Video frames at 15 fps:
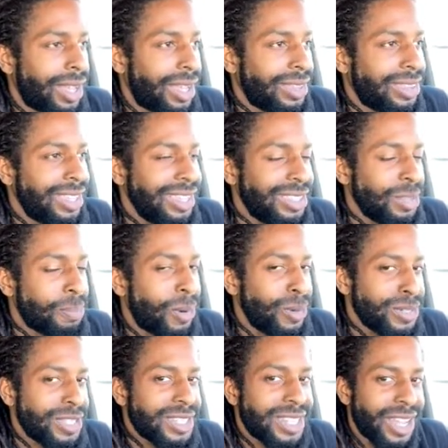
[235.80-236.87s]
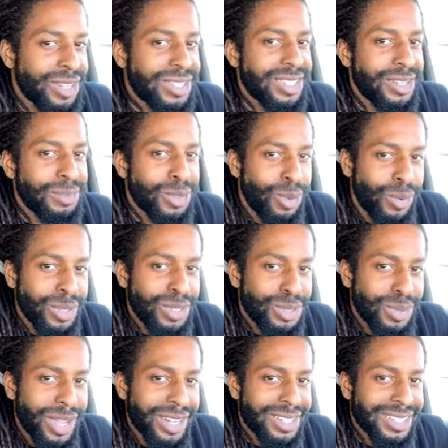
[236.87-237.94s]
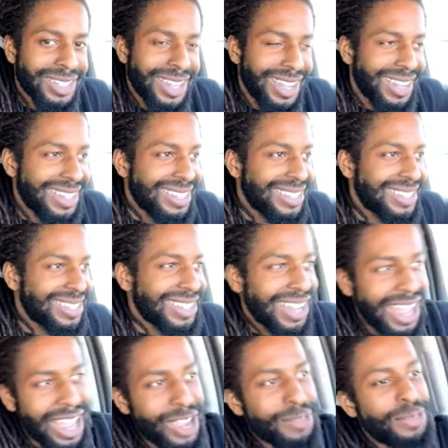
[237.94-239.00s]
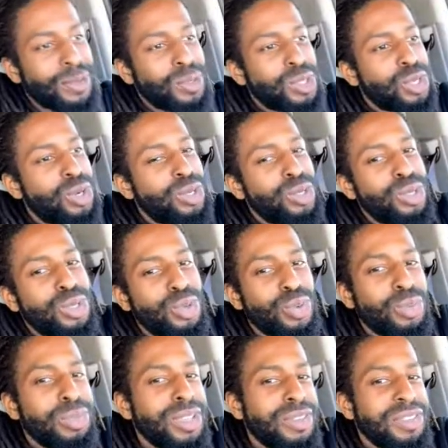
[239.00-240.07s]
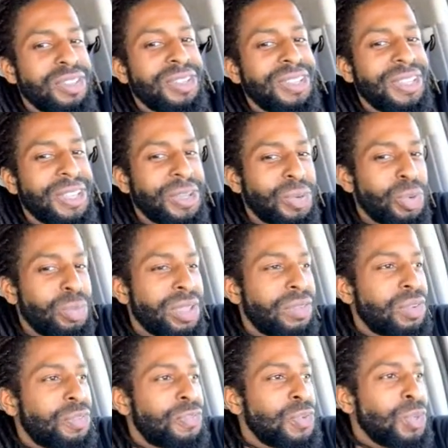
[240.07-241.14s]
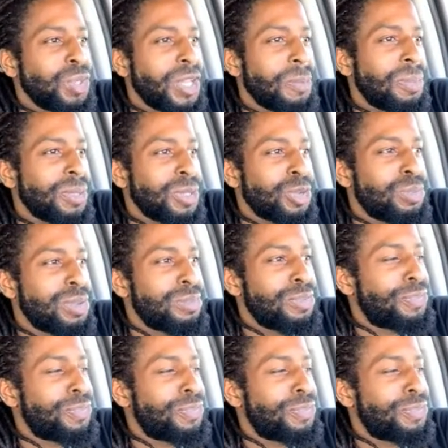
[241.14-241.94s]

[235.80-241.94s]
I think the person's house that I'm going to actually has an iPhone charger, so we'll be able to fuel up a little bit